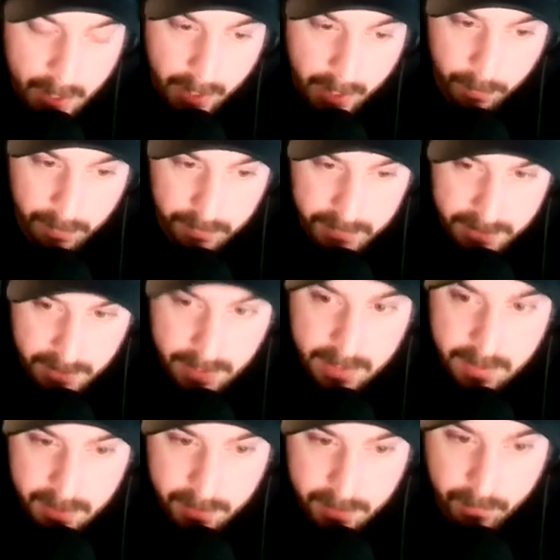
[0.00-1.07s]
and we've
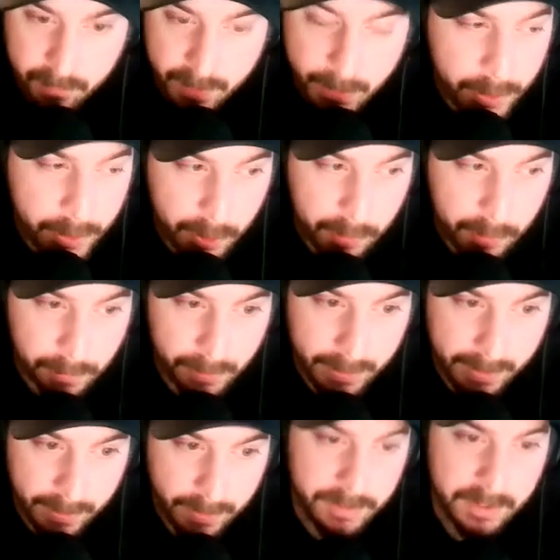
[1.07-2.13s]
seen some very good
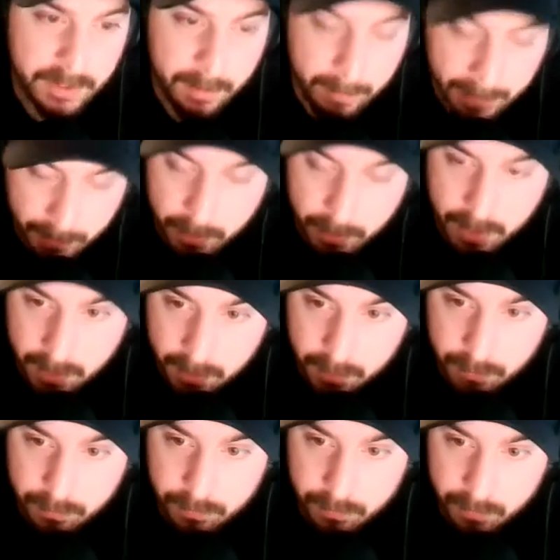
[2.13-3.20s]
players come out
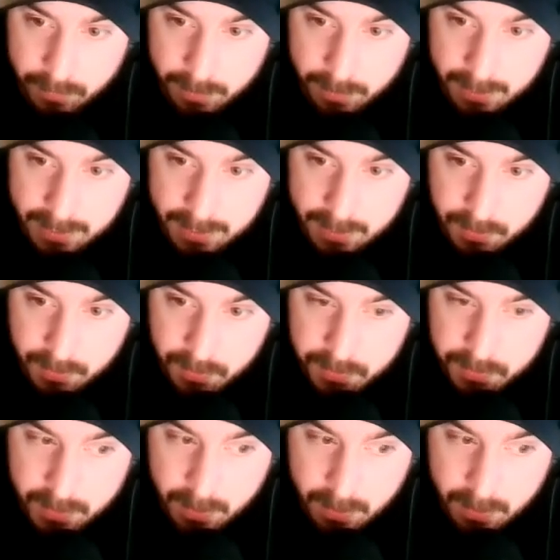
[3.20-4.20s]
of these